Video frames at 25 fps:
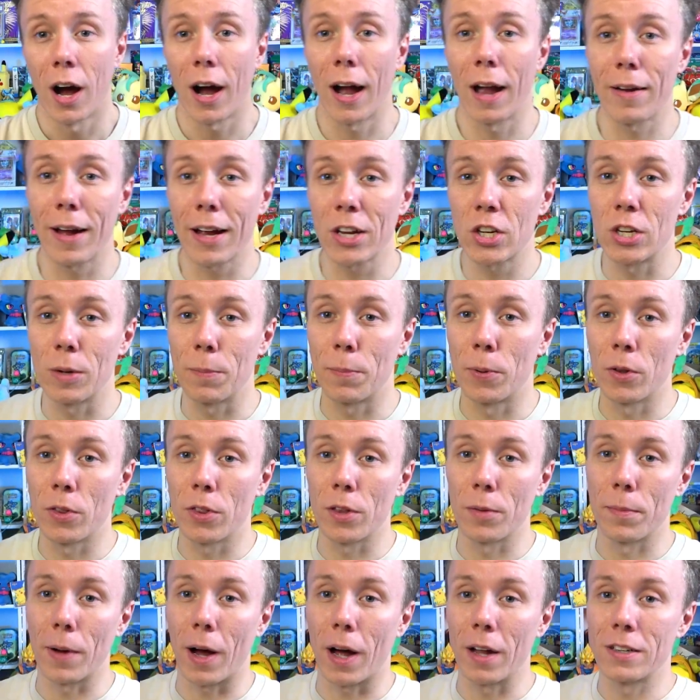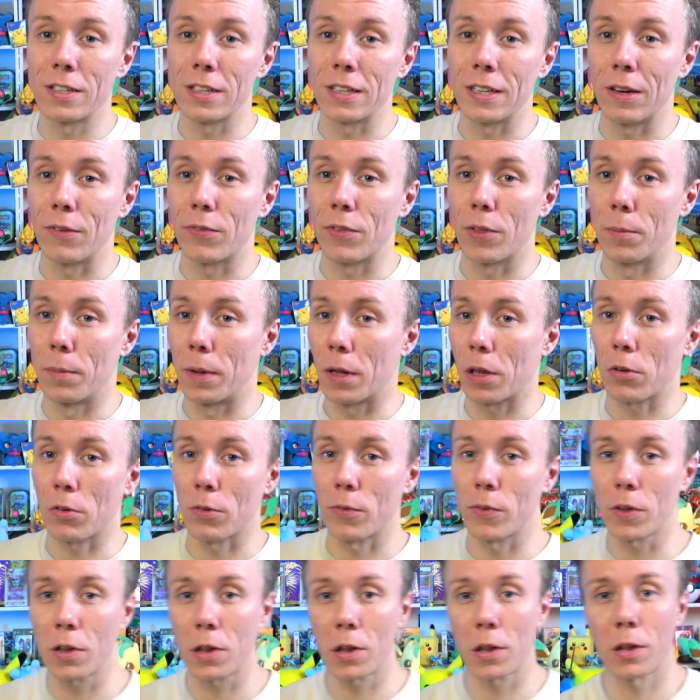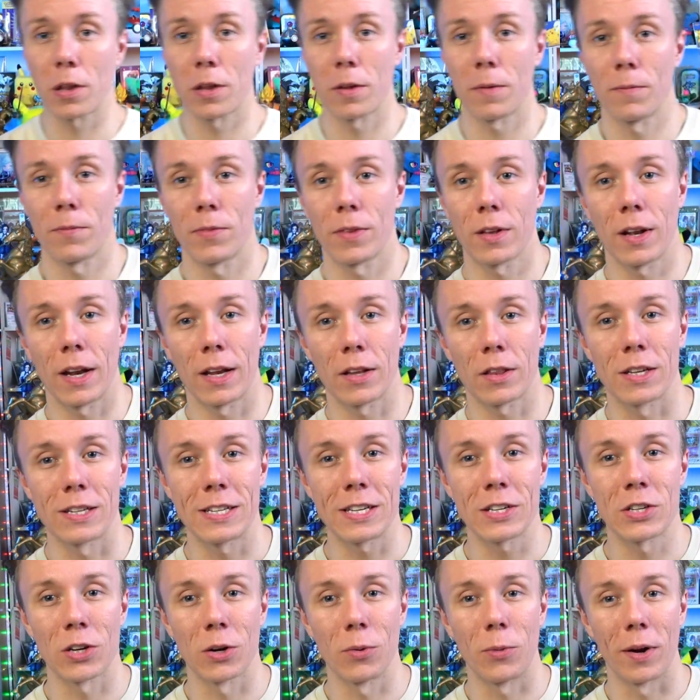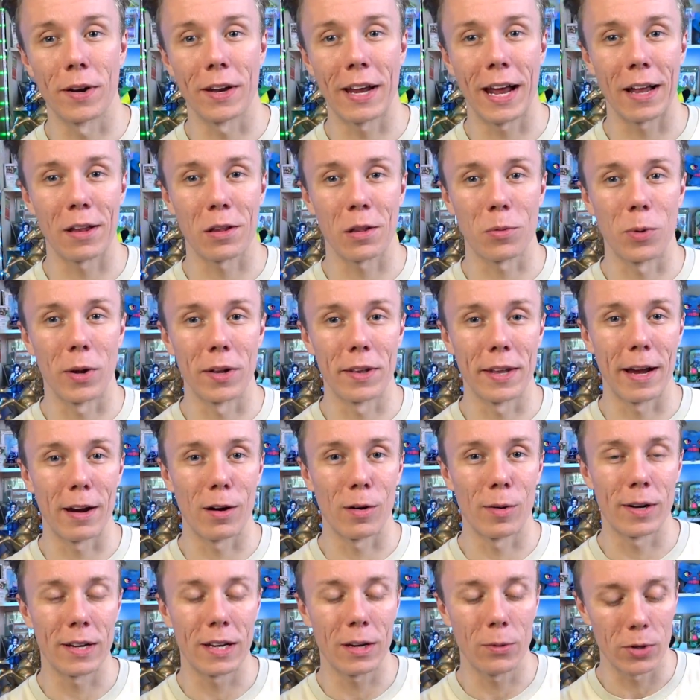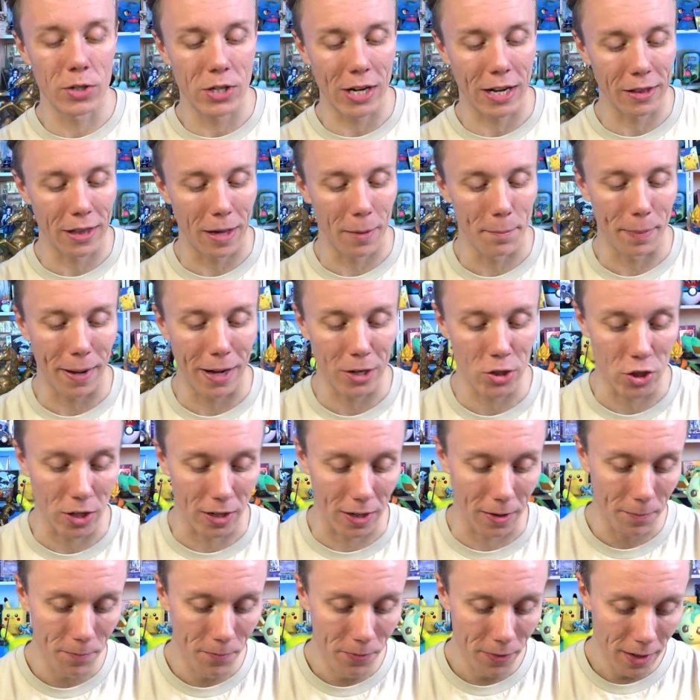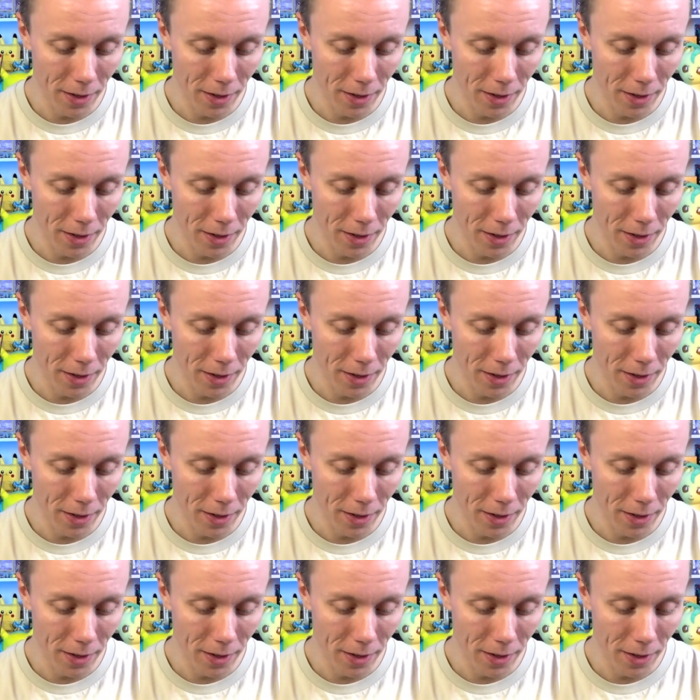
I actually put them underneath the Misdreavus. Like, the Ditto one has one there already, which had that badge in it.